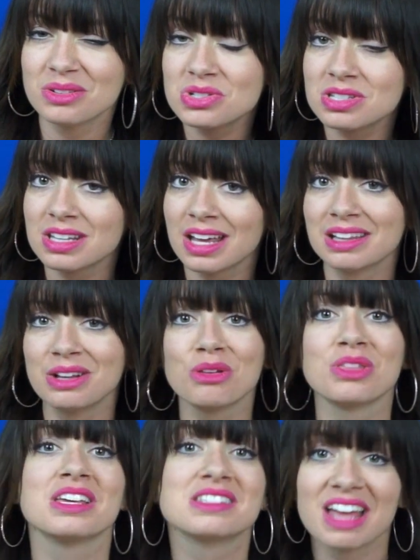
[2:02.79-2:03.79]
just like little
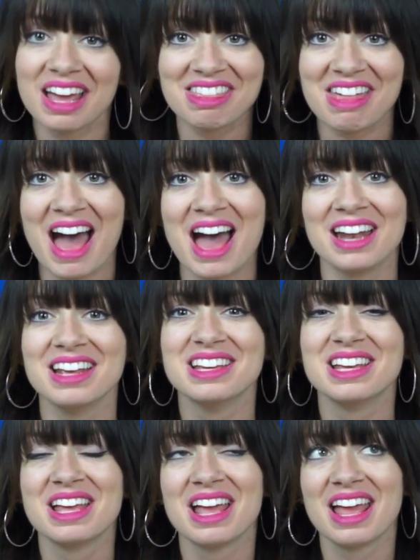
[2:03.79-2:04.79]
things like that.
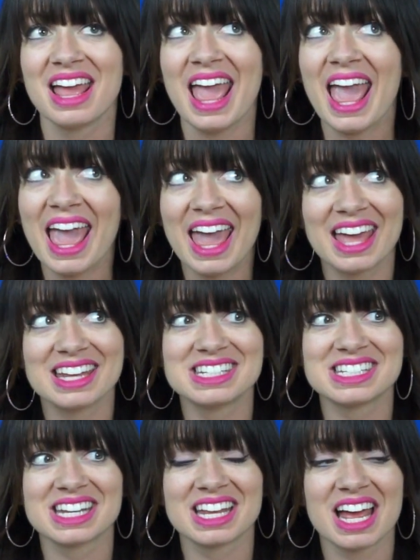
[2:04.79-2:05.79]
And
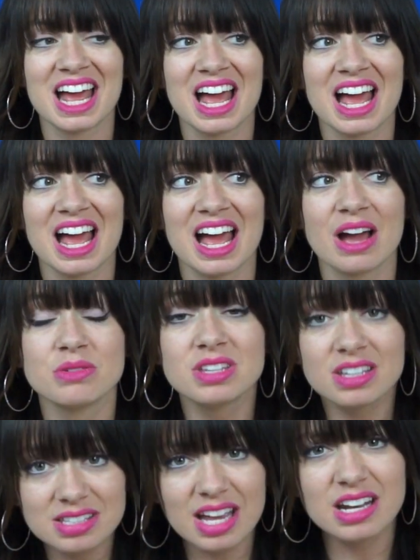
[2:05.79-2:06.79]
I was
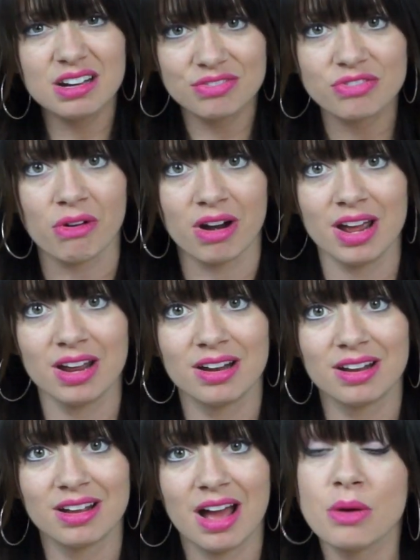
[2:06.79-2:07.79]
excited for it.
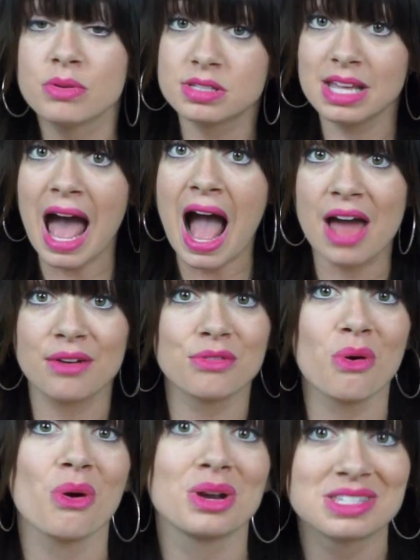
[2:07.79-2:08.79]
I was sad, of
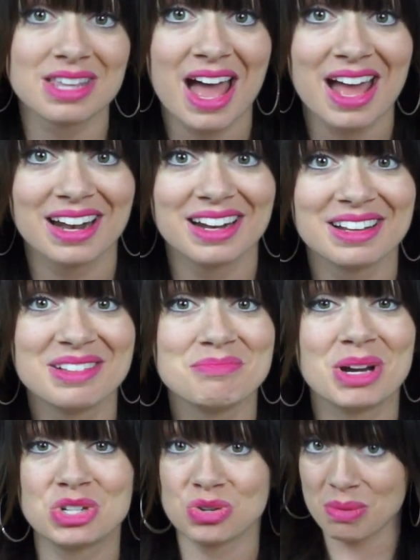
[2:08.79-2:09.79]
course, that
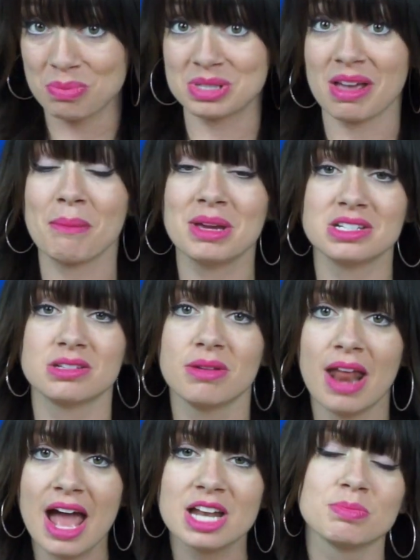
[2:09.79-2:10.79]
my trip was coming to
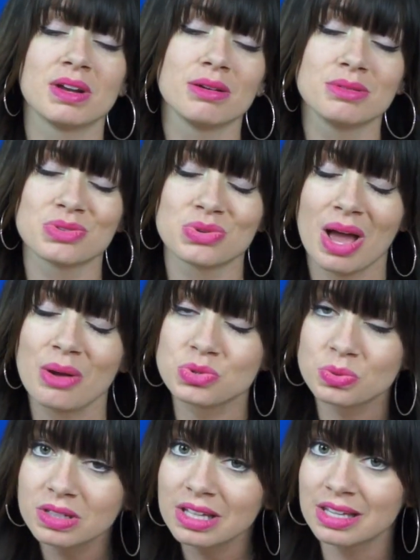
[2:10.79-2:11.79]
an end, but I was
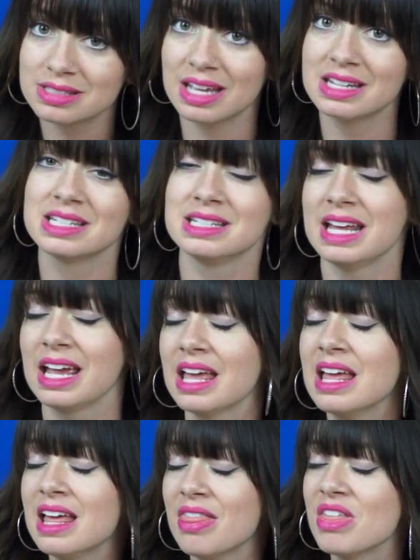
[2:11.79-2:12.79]
really excited to take
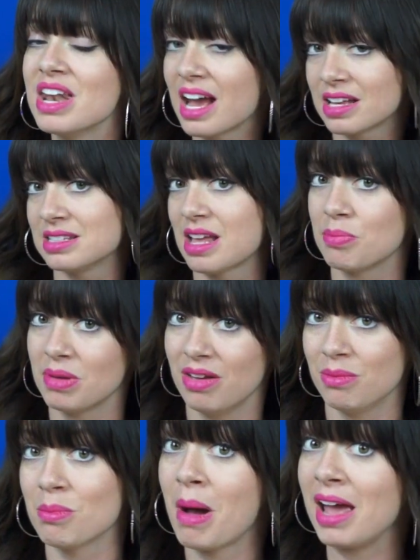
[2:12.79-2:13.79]
the next step
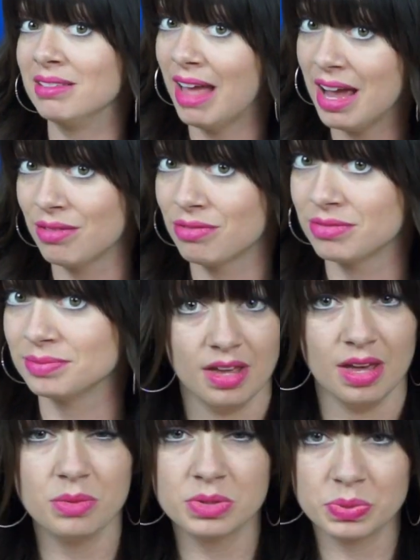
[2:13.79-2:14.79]
in my life.
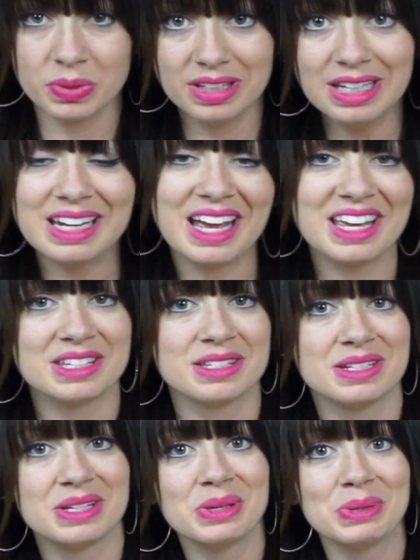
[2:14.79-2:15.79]
It was really nice
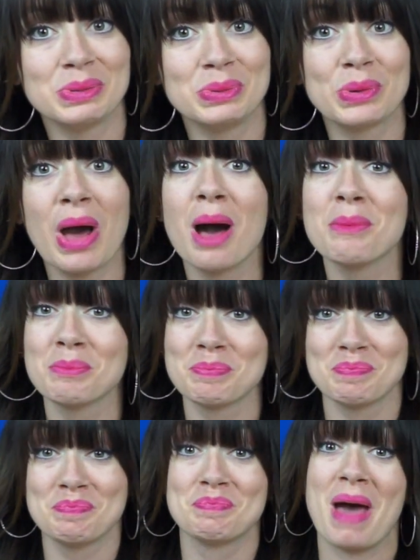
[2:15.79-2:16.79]
to come
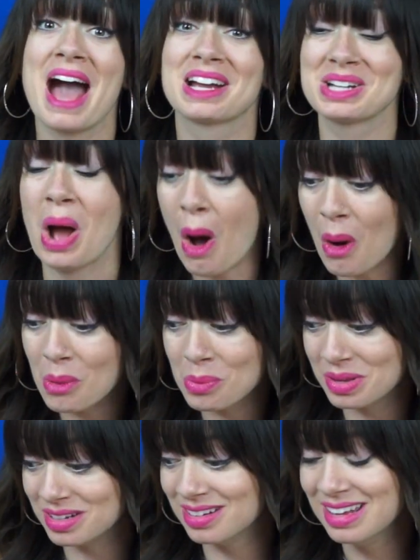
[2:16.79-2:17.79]
back home
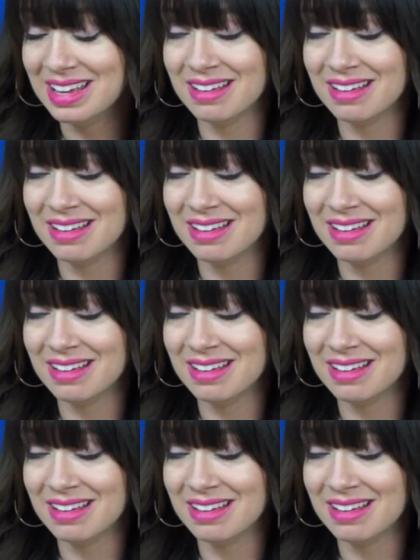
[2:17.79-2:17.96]
and